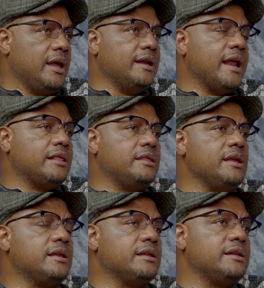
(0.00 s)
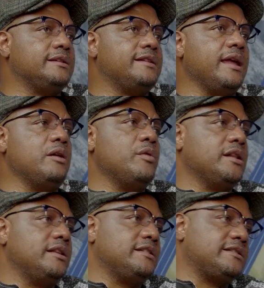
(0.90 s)
And I think the day
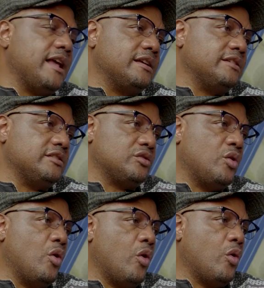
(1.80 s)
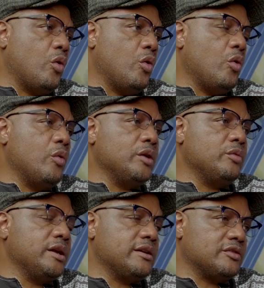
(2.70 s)
when these sanctions go, when
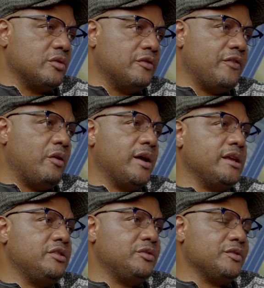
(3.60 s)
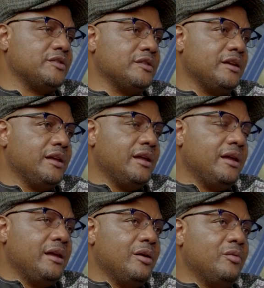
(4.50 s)
we resolve our issues,
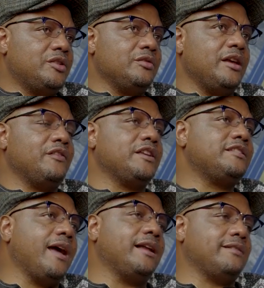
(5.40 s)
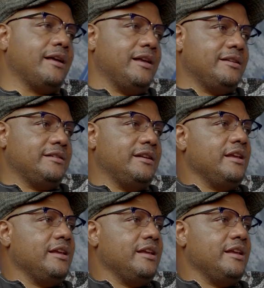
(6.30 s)
we should have a charter as a